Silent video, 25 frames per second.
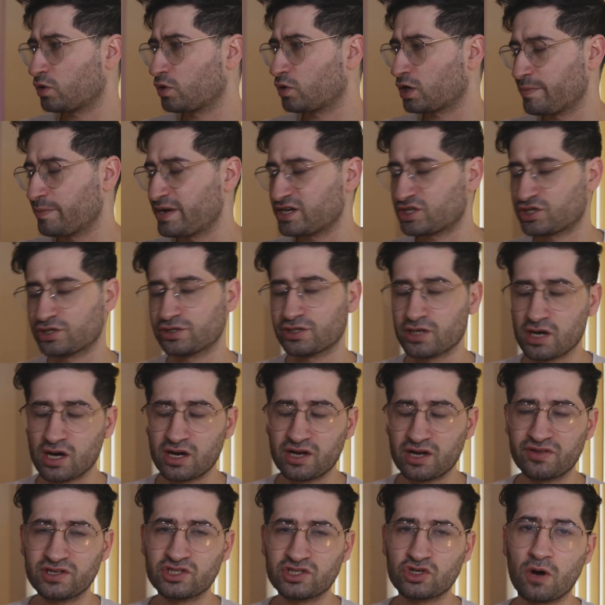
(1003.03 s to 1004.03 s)
like I mentioned
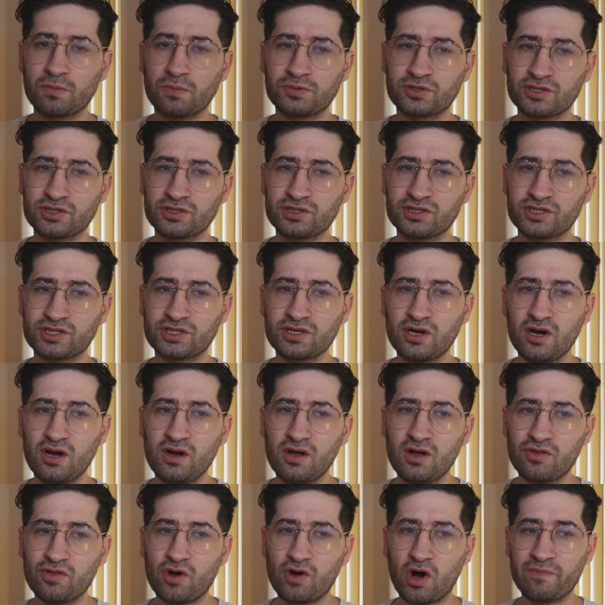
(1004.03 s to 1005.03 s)
earlier, these options
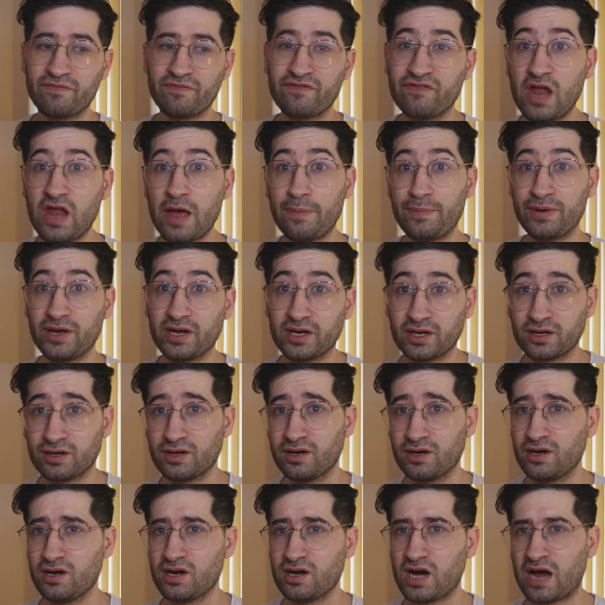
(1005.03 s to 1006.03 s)
that I'm
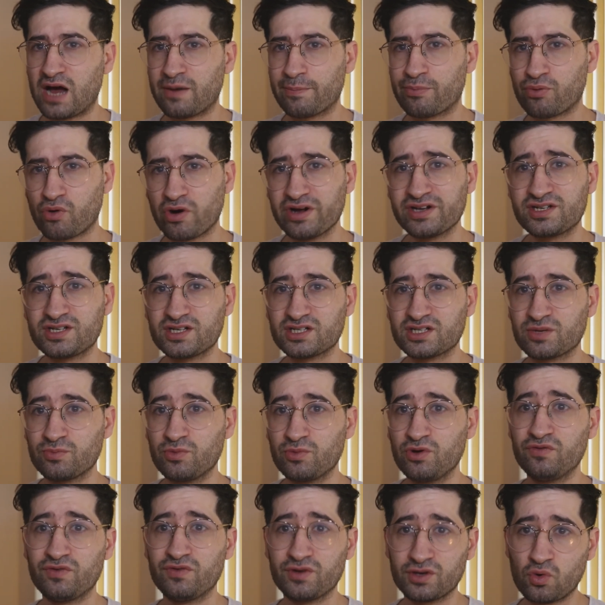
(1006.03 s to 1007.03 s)
flipping and prices are
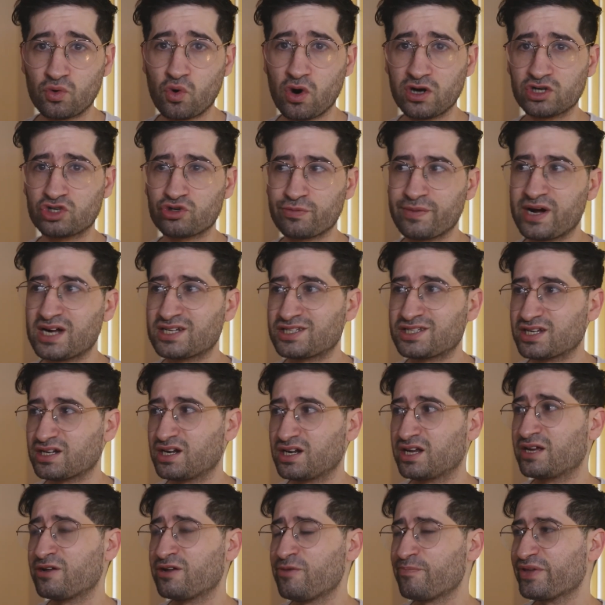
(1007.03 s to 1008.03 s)
moving quite
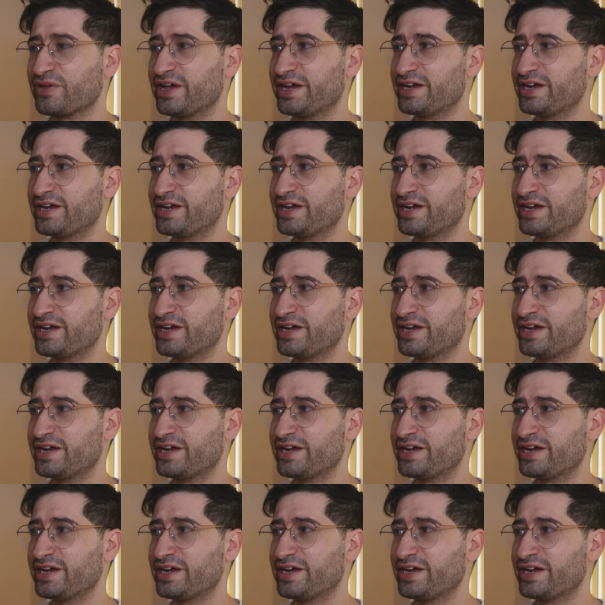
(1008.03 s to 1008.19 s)
dramatically,